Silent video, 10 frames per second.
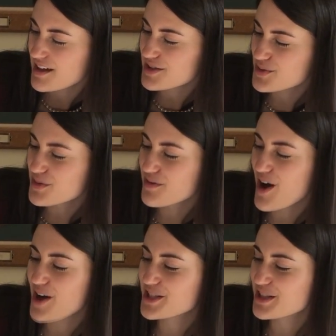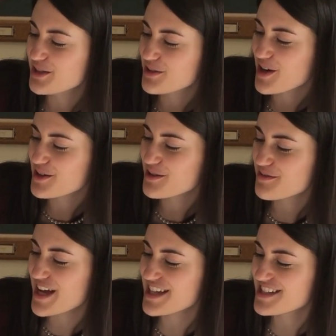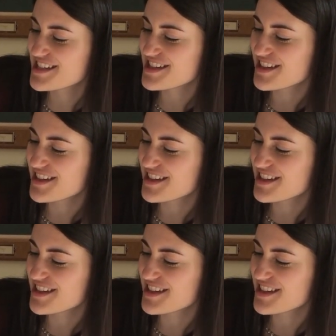sort of haunted look on her face,